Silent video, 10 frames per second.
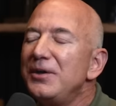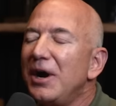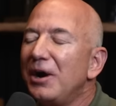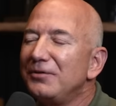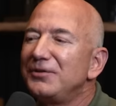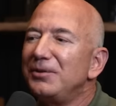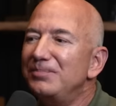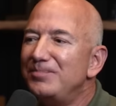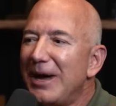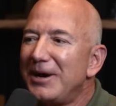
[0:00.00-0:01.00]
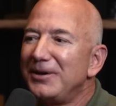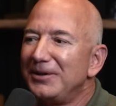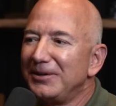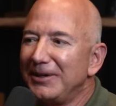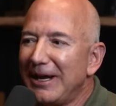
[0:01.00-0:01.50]
that I'll feel
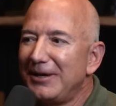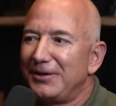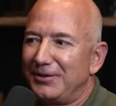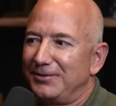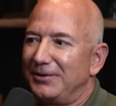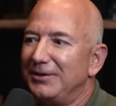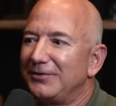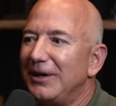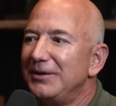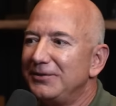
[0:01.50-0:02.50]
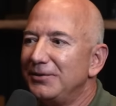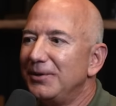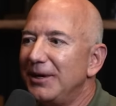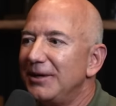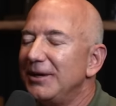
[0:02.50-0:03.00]
better later if I
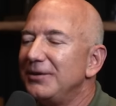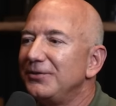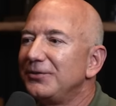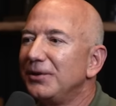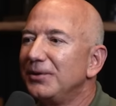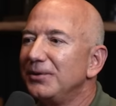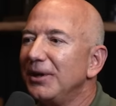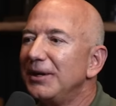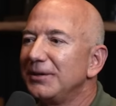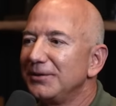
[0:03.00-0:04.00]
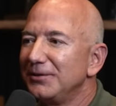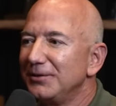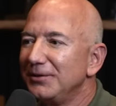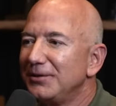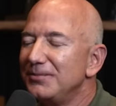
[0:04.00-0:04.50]
do it, and so, like,
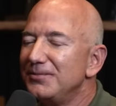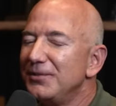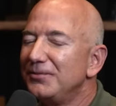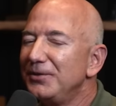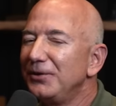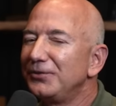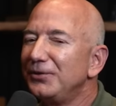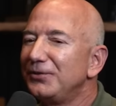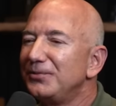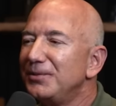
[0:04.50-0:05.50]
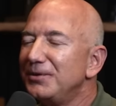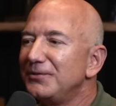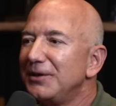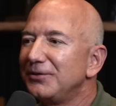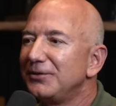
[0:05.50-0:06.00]
the real source of
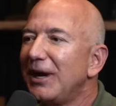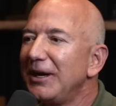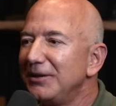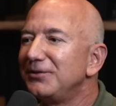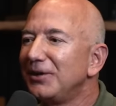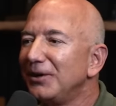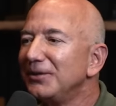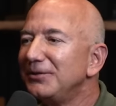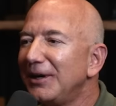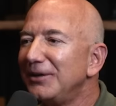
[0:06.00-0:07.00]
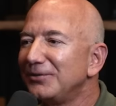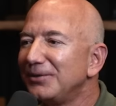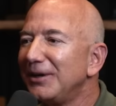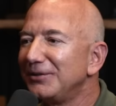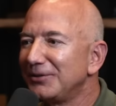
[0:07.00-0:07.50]
motivation, I can tell the days
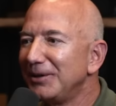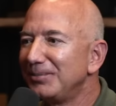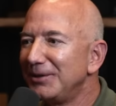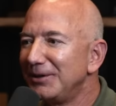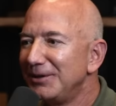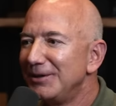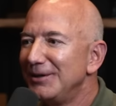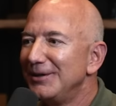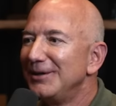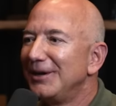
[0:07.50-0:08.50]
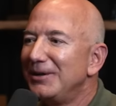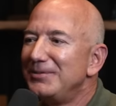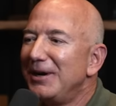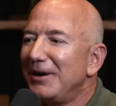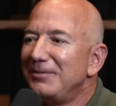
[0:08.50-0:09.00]
when I skip it. Mm-hmm.
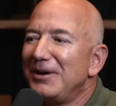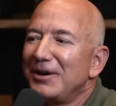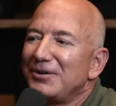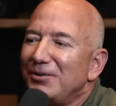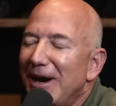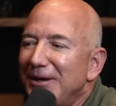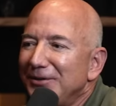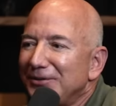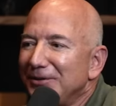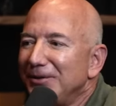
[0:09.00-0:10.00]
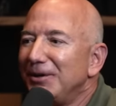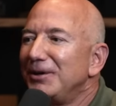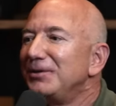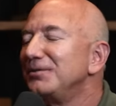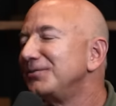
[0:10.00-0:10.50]
I'm not quite as alert.
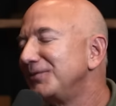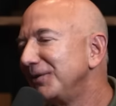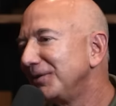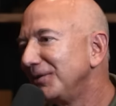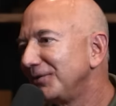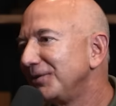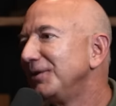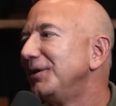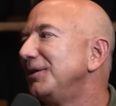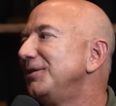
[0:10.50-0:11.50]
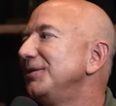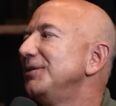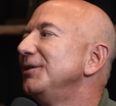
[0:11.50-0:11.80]
I don't feel as good.